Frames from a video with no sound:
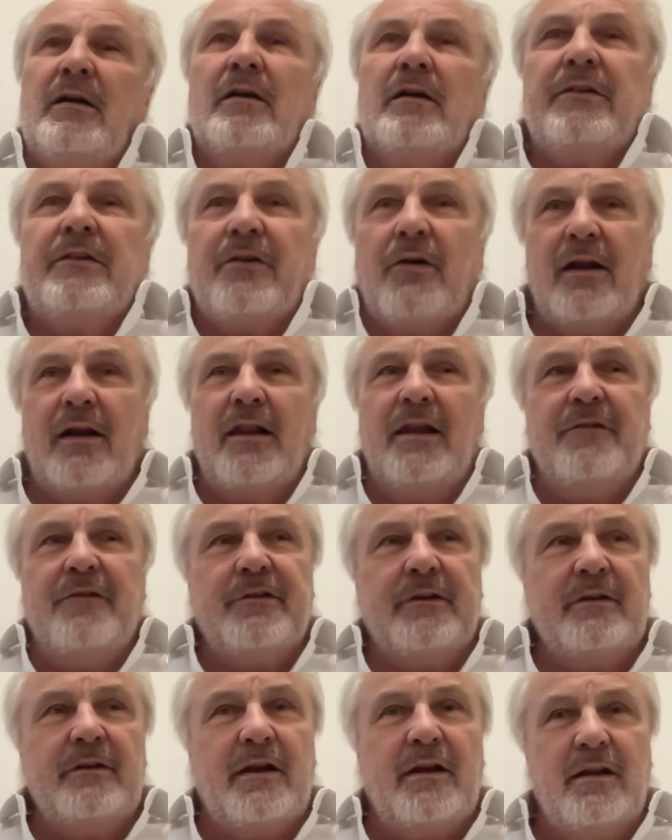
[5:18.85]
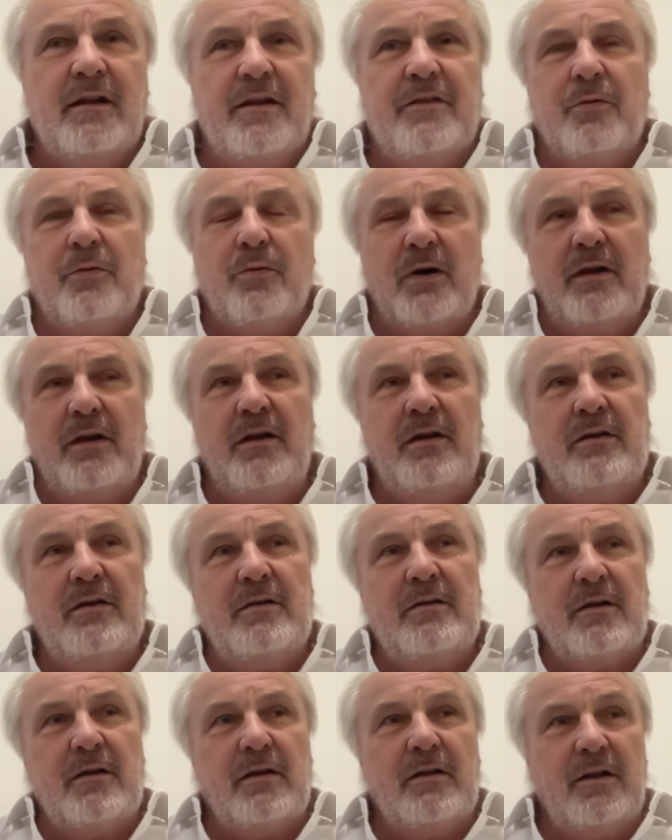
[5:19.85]
so I live in
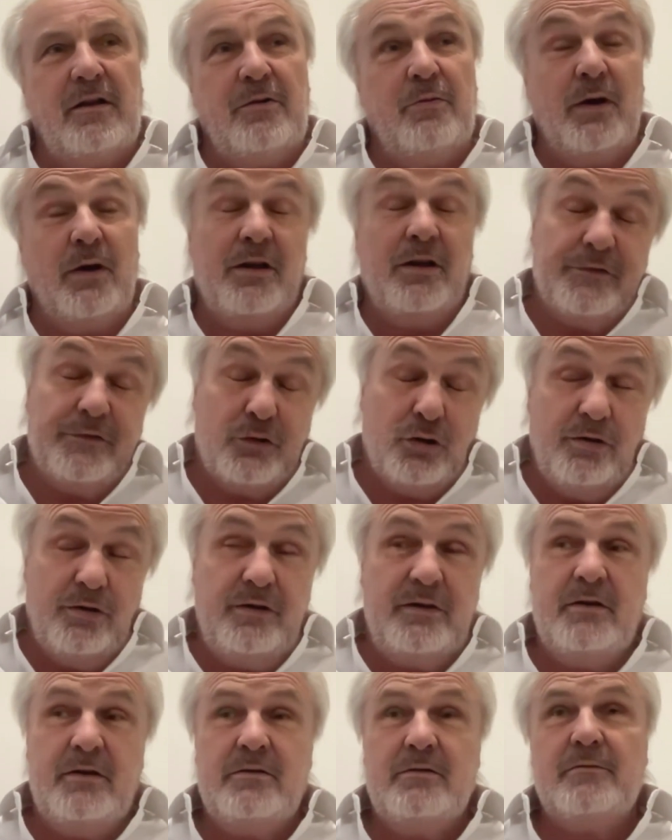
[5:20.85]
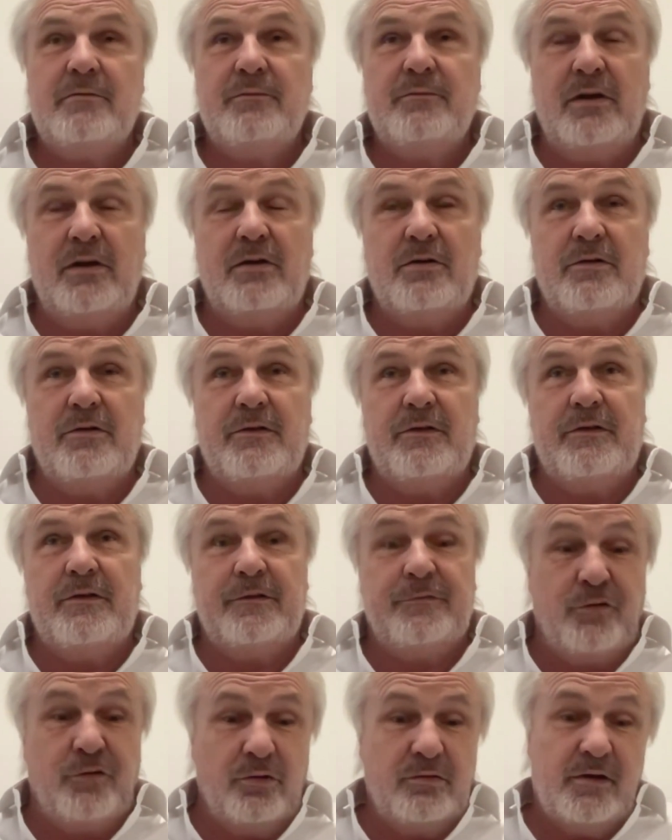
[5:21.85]
Lithuania. Lithuania is good because it's
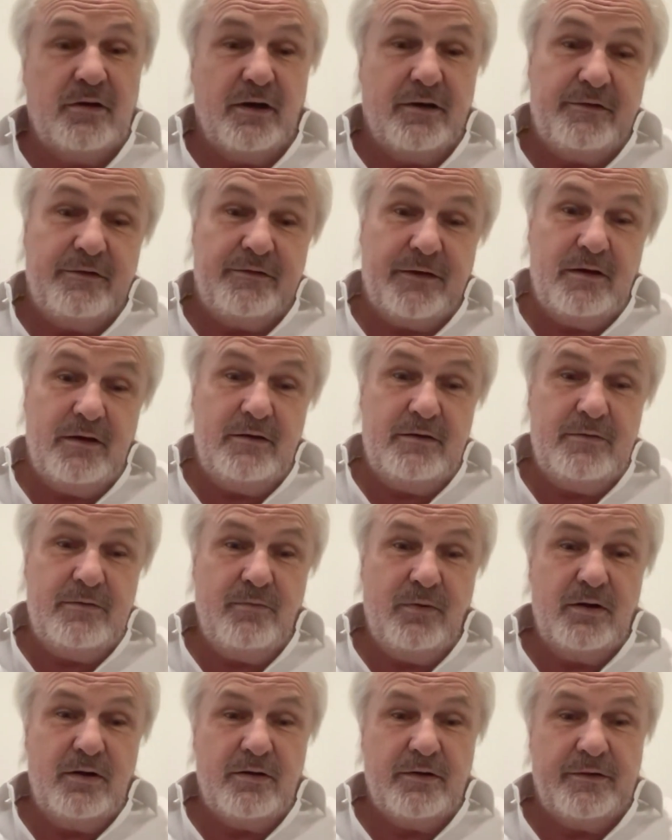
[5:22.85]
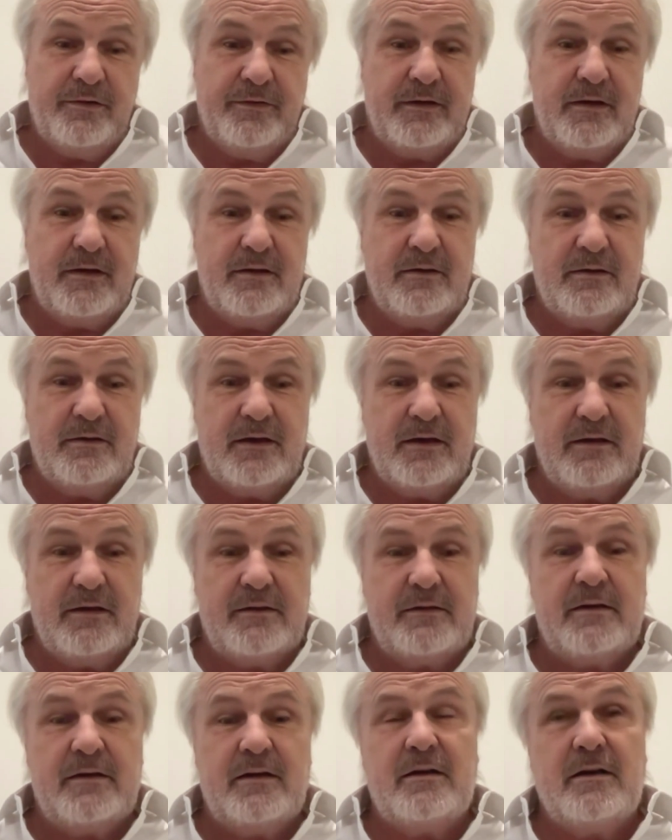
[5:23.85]
a frontline state. We understand
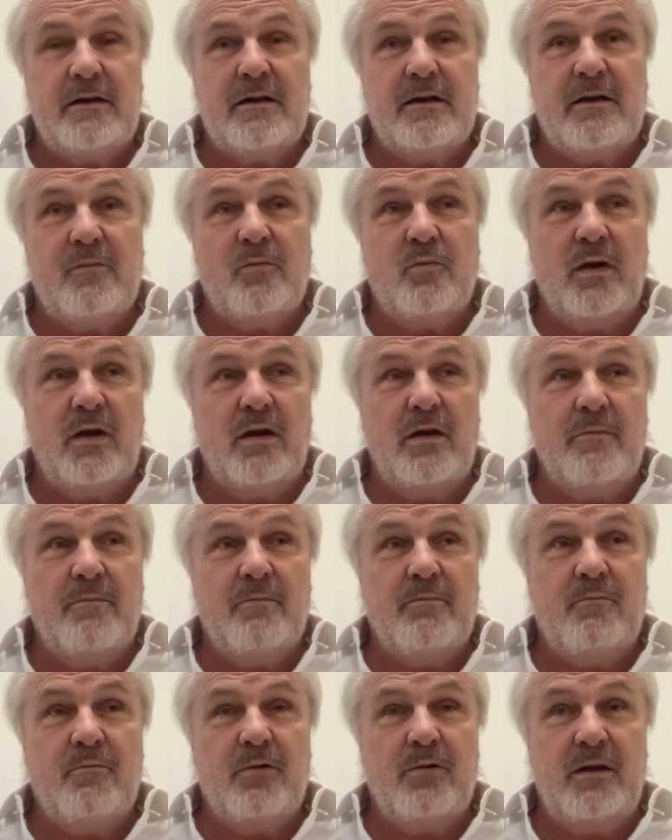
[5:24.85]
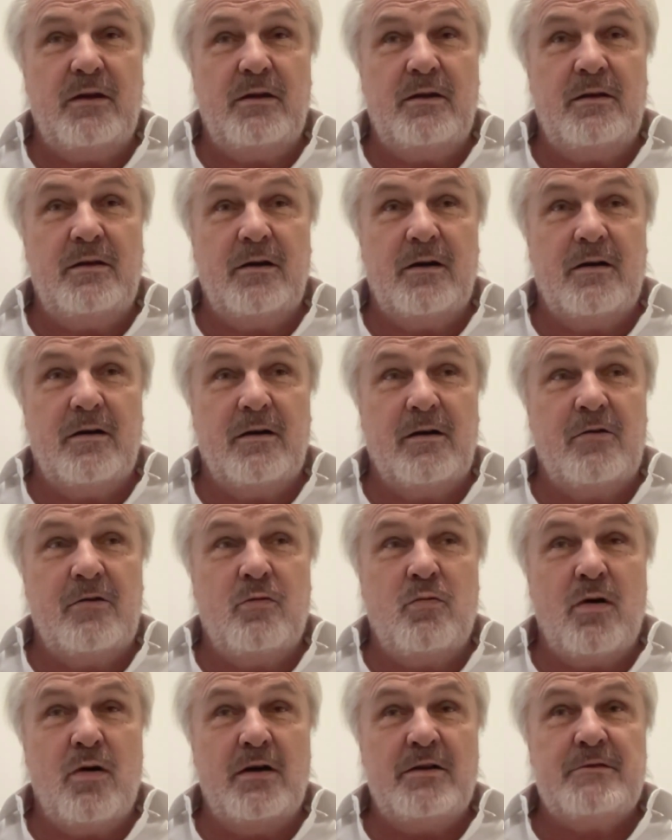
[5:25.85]
that we are
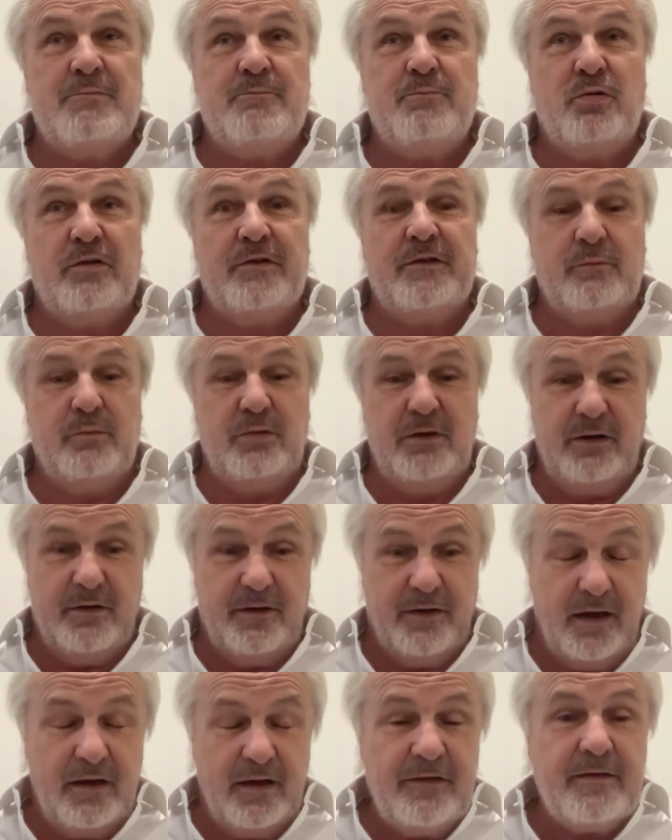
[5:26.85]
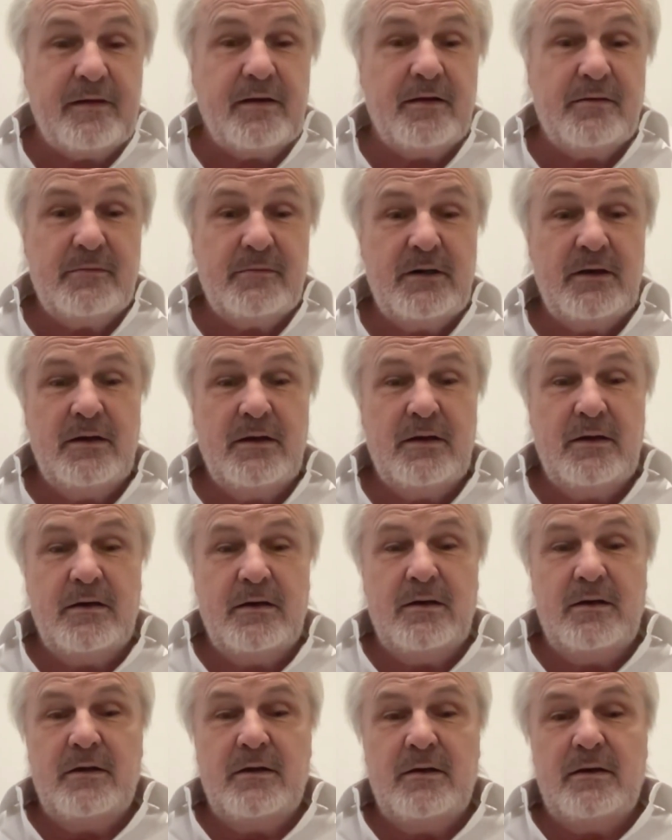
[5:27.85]
quite possibly the next.
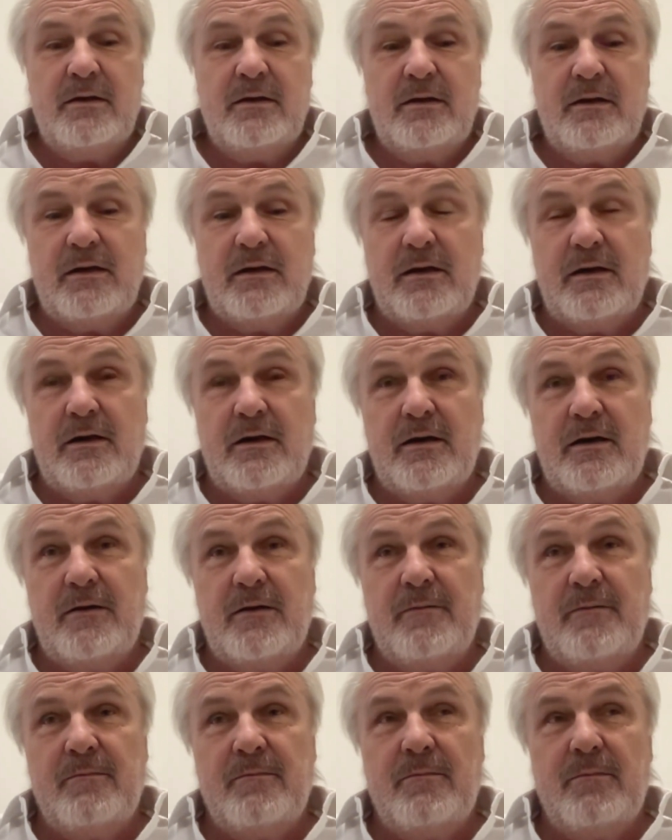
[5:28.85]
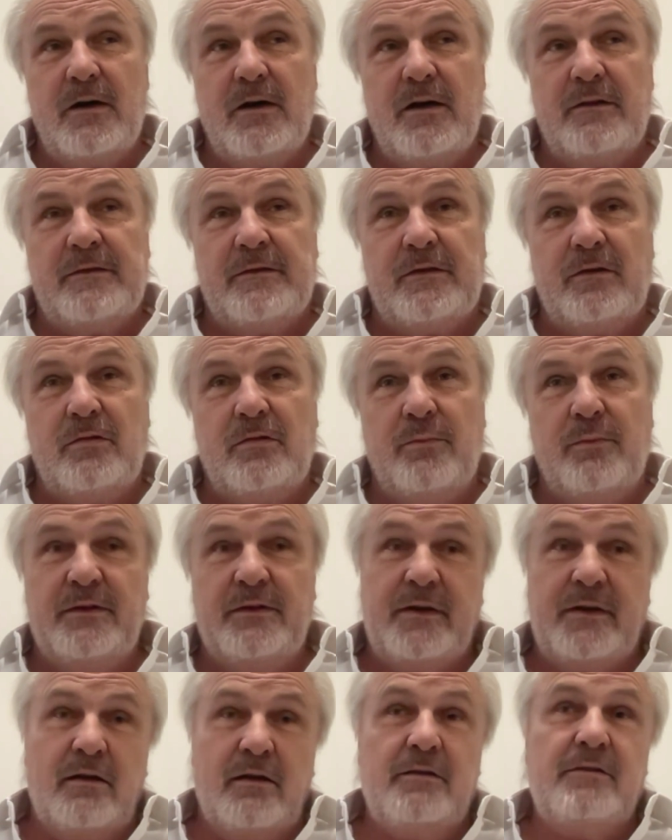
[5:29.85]
And so the
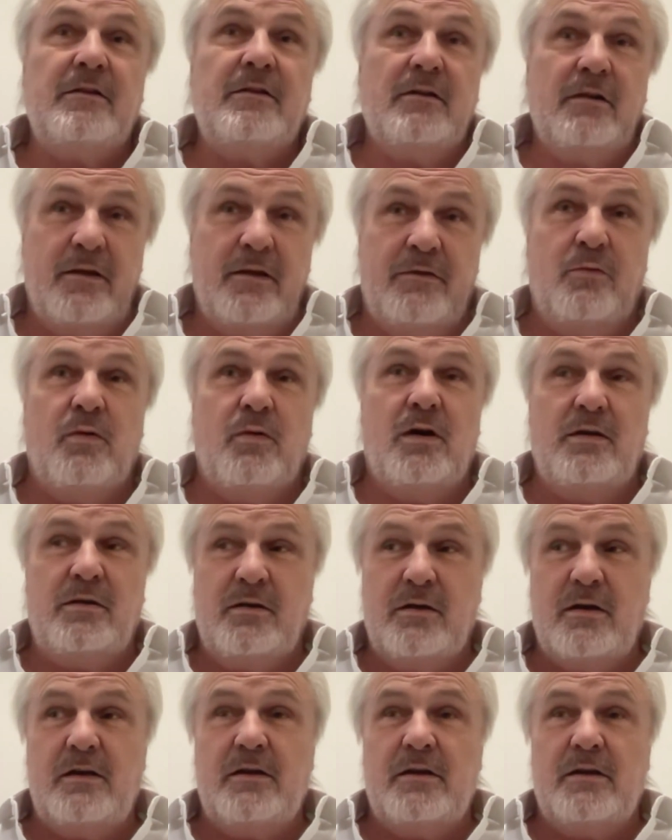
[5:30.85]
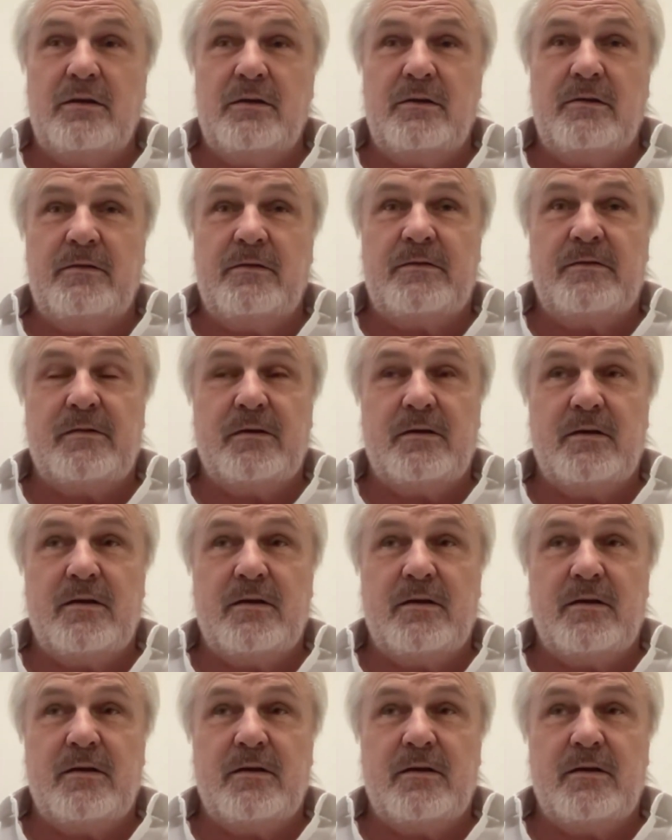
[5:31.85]
mentality in Lithuania is